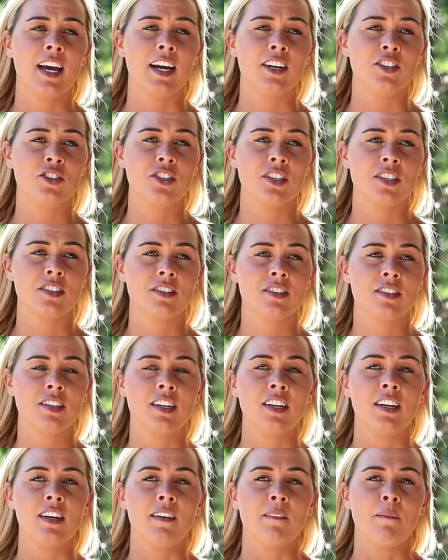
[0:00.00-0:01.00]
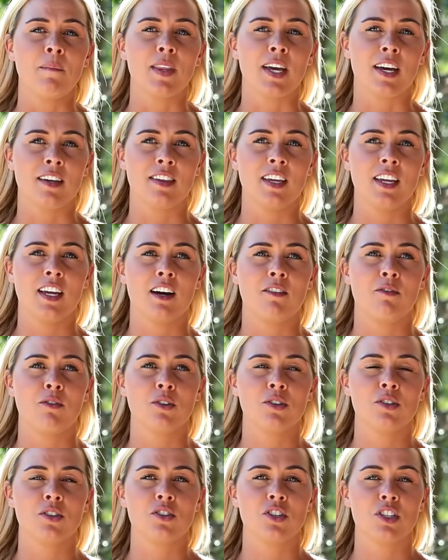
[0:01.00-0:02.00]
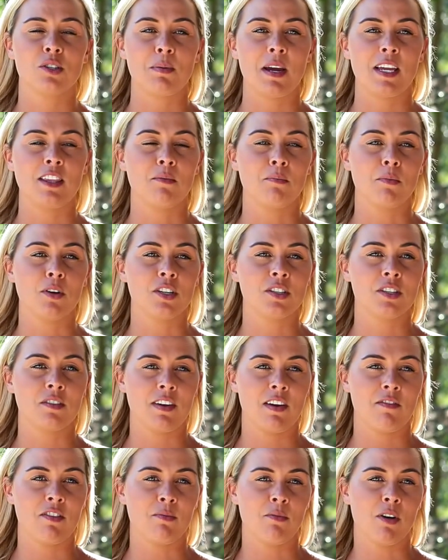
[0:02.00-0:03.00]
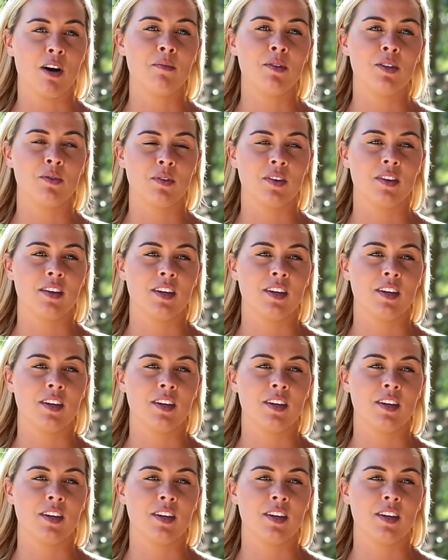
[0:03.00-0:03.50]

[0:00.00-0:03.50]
And just, I think I've also just made the most of every moment with